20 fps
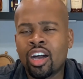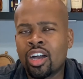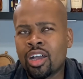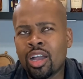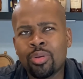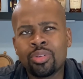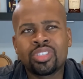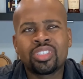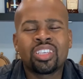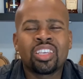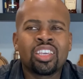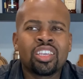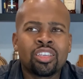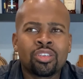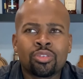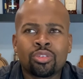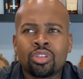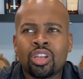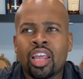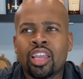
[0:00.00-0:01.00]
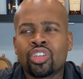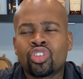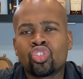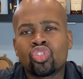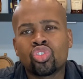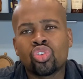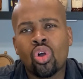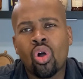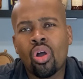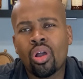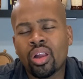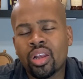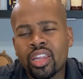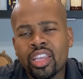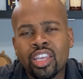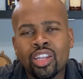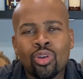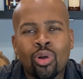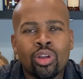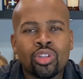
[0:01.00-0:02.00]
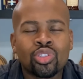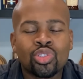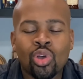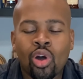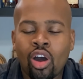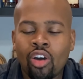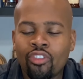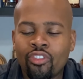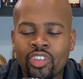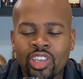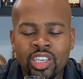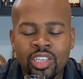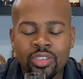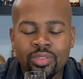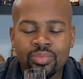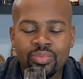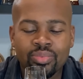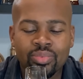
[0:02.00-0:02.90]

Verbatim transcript: I would say like chocolate or toffee,